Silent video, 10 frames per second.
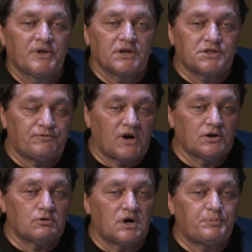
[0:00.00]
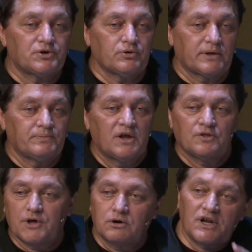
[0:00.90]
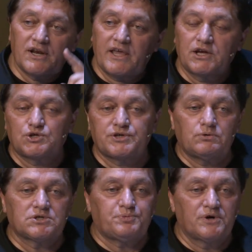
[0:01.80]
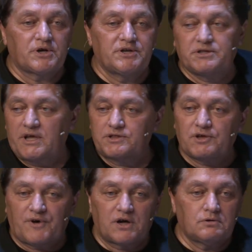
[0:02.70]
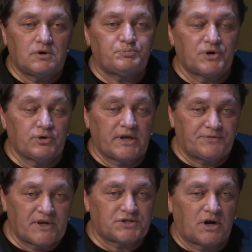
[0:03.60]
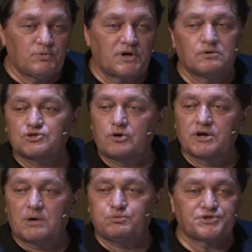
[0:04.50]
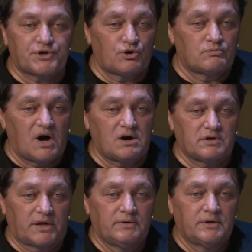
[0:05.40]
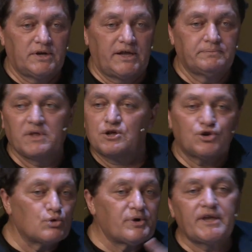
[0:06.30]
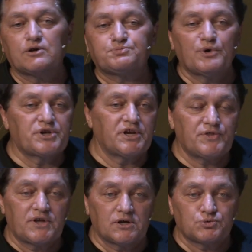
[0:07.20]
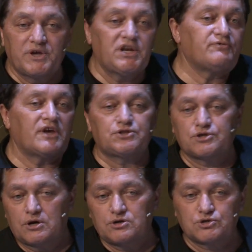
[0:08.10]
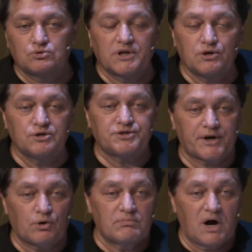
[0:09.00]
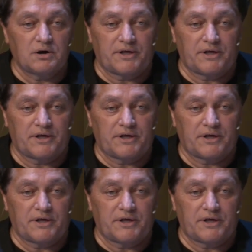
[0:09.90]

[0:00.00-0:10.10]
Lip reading: Te Whānau Apanui. The only language that was spoken in Te Whānau Apanui at that time when I was growing up was Te Reo Māori. Yeah? Nobody else spoke anything else. We never had to go to school and learn Te Reo Māori.